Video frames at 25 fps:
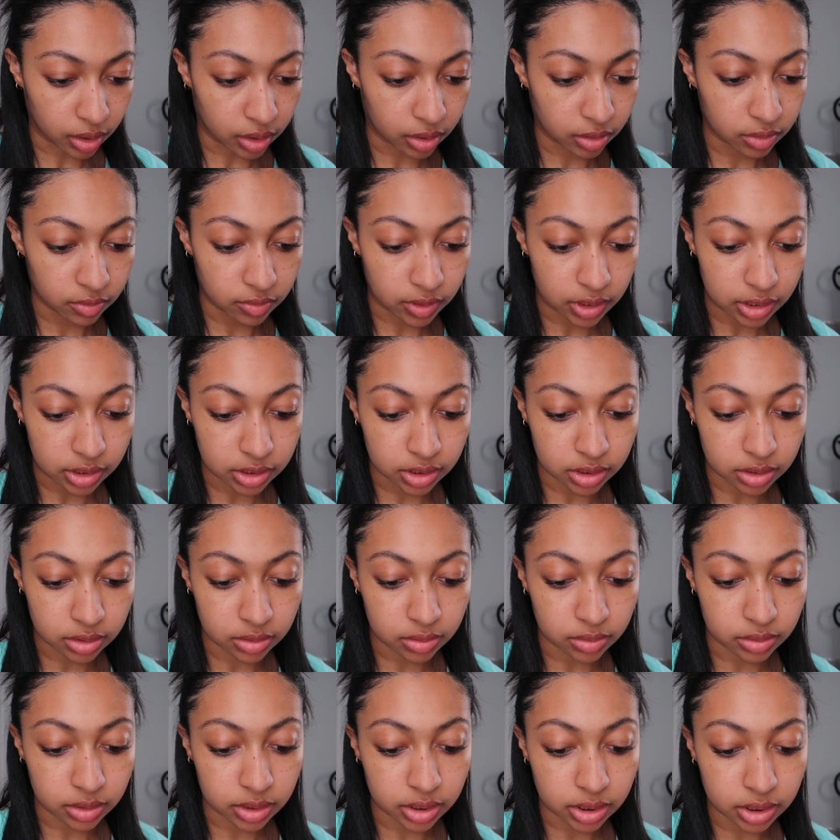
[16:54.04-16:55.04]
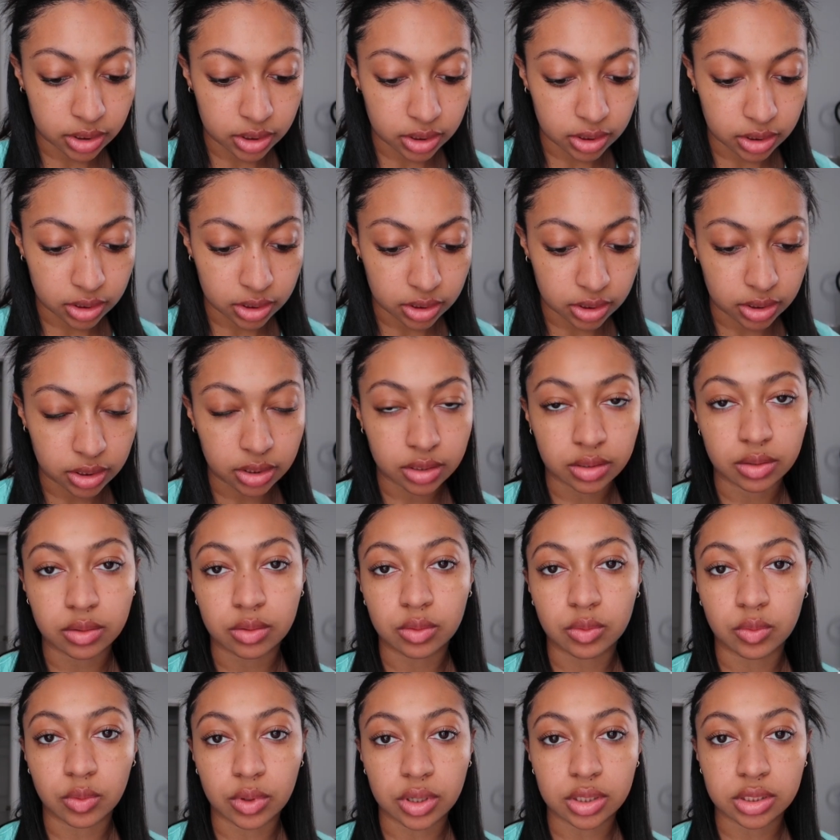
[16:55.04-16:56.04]
Alright, so it is
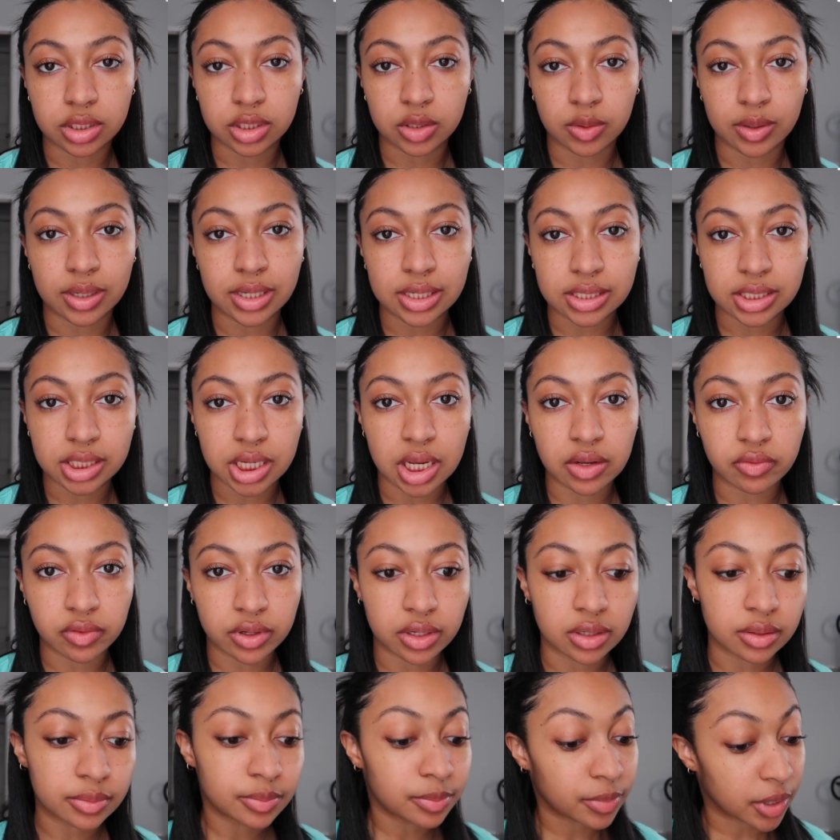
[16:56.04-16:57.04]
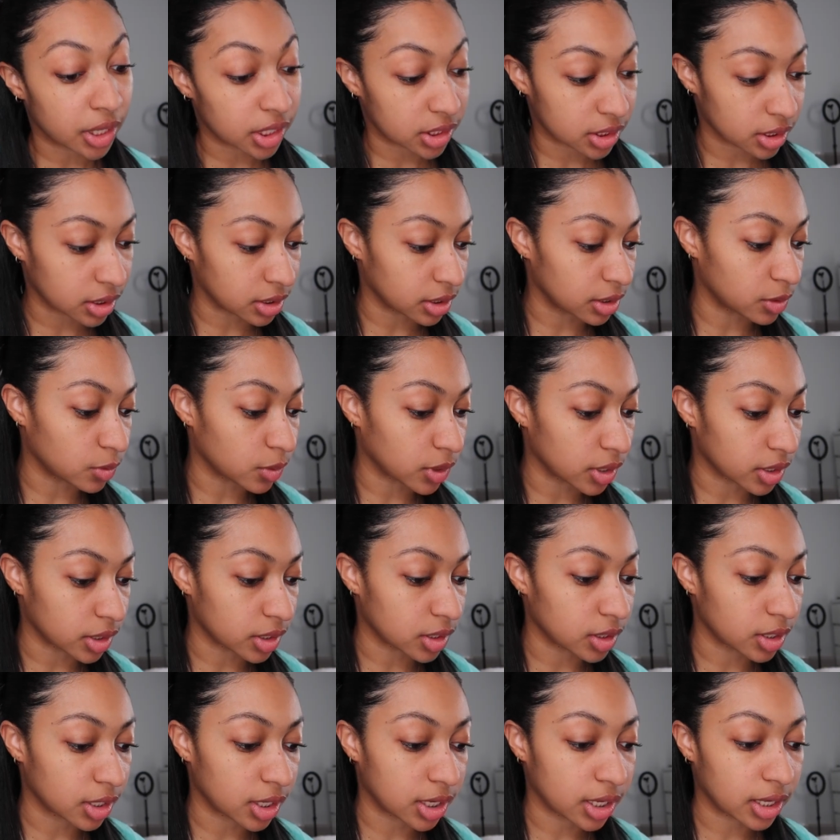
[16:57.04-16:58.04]
now 1:27, basically
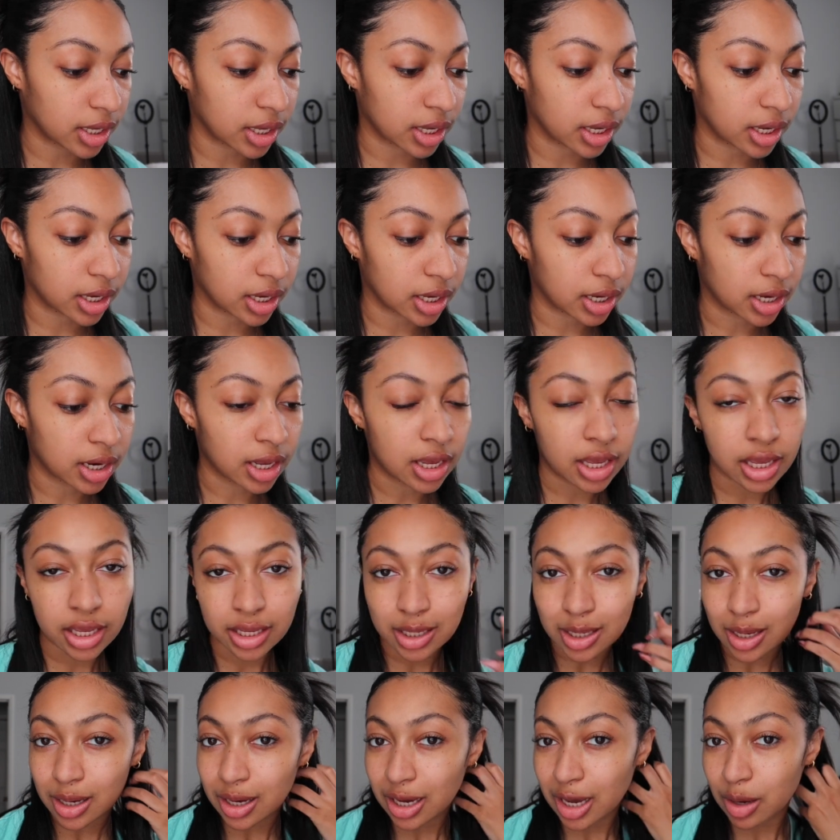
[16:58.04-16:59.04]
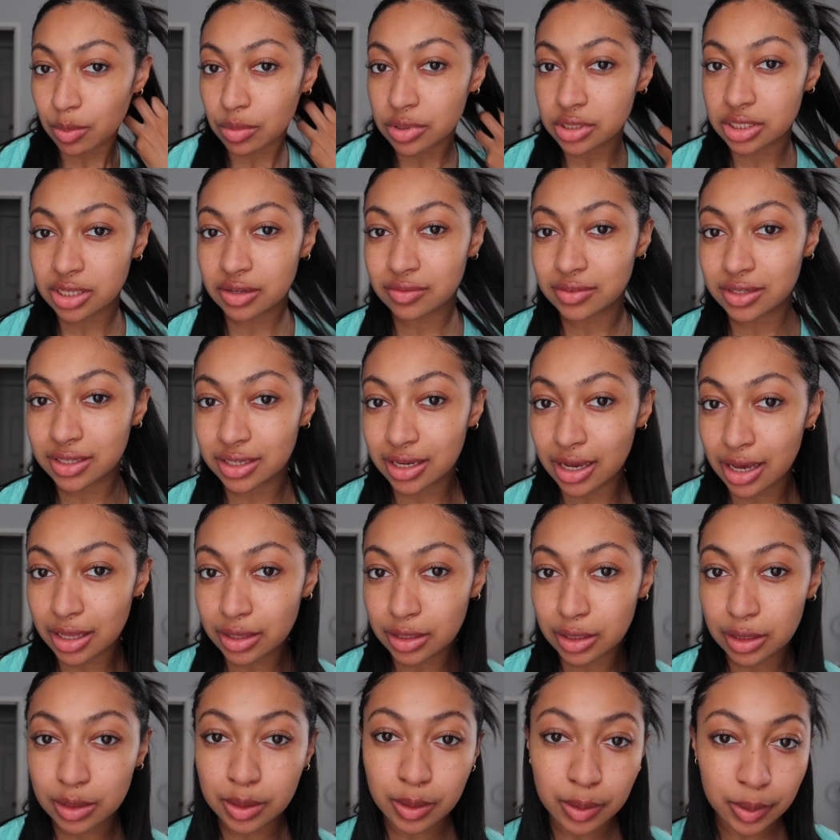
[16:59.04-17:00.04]
1:30, and yeah, I got myself
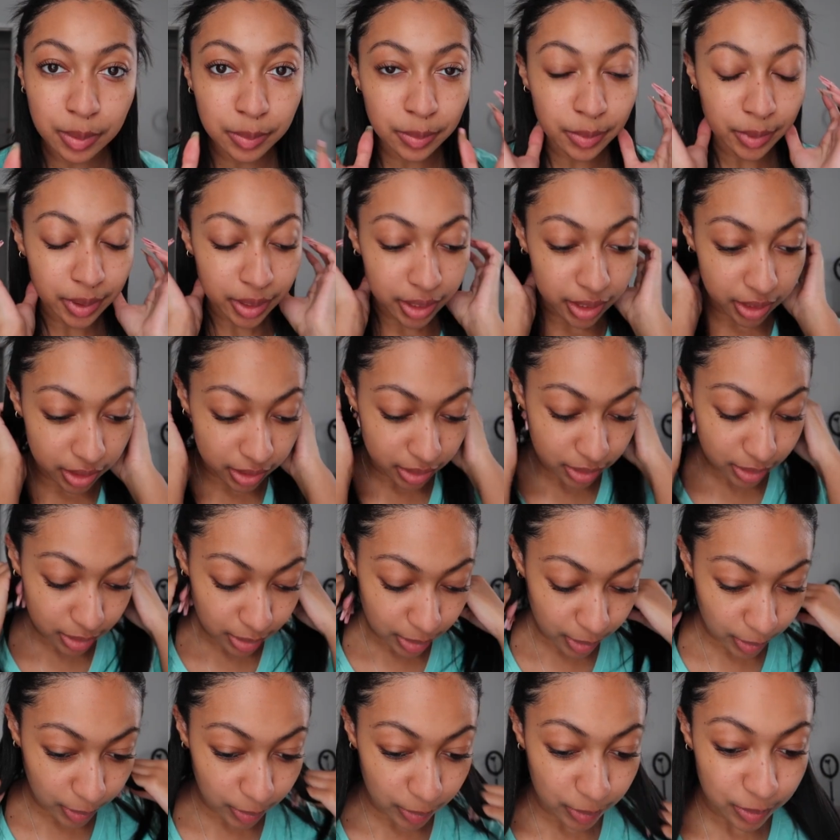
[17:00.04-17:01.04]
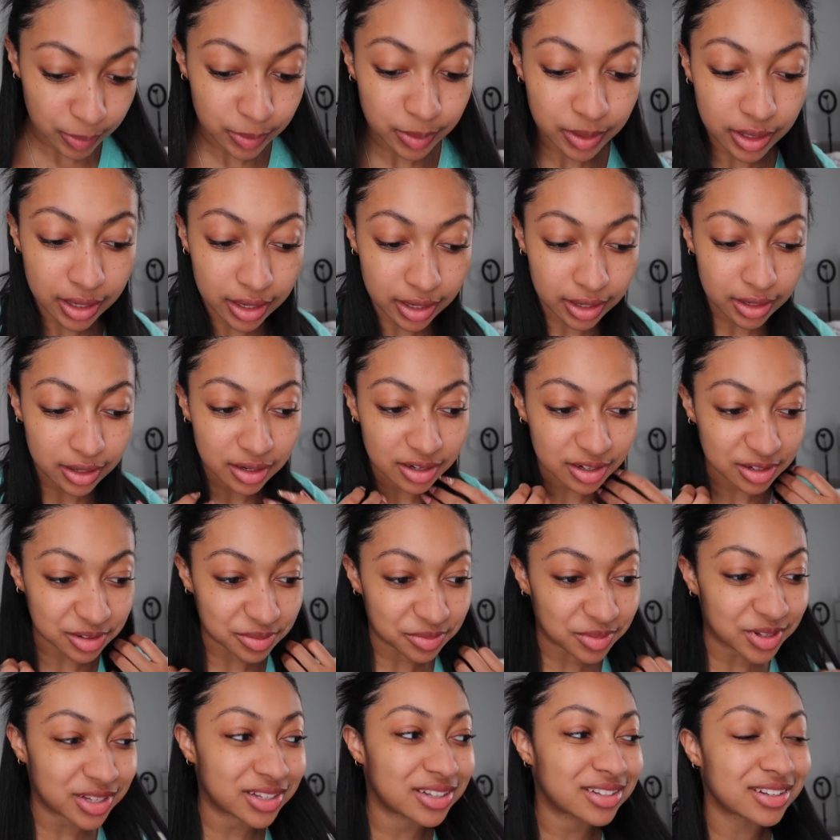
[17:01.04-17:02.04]
together a little bit, you know.
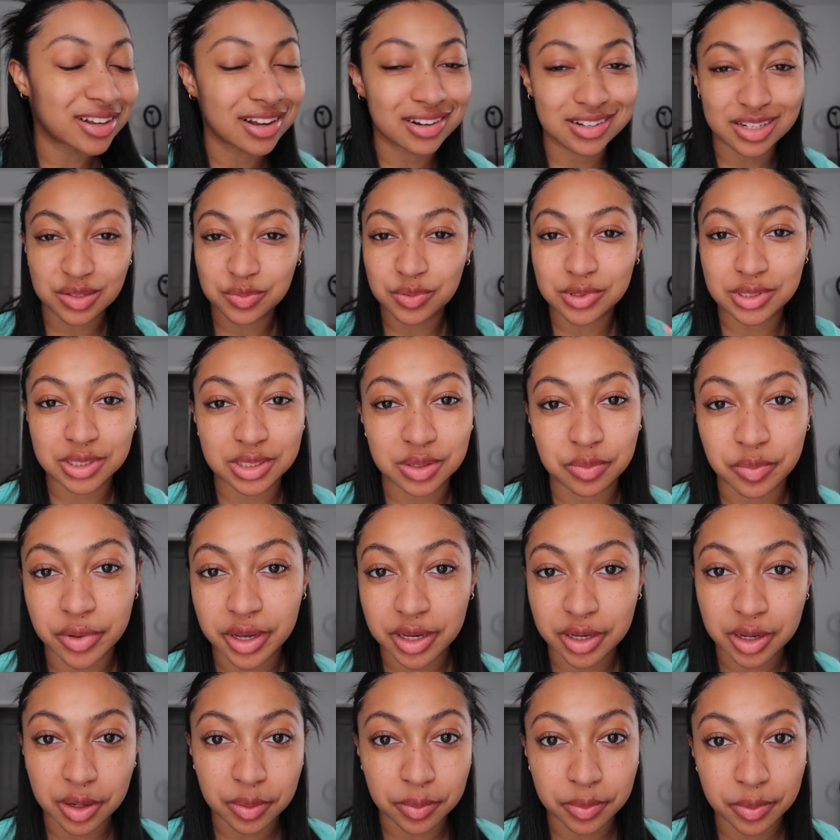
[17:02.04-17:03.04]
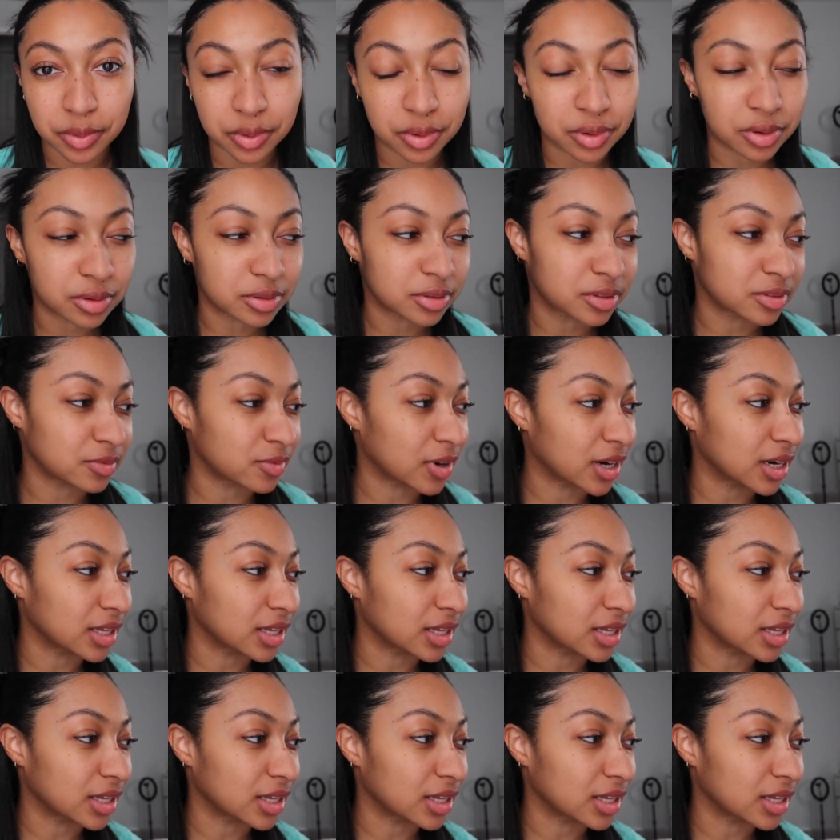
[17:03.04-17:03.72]
I just put some makeup on, some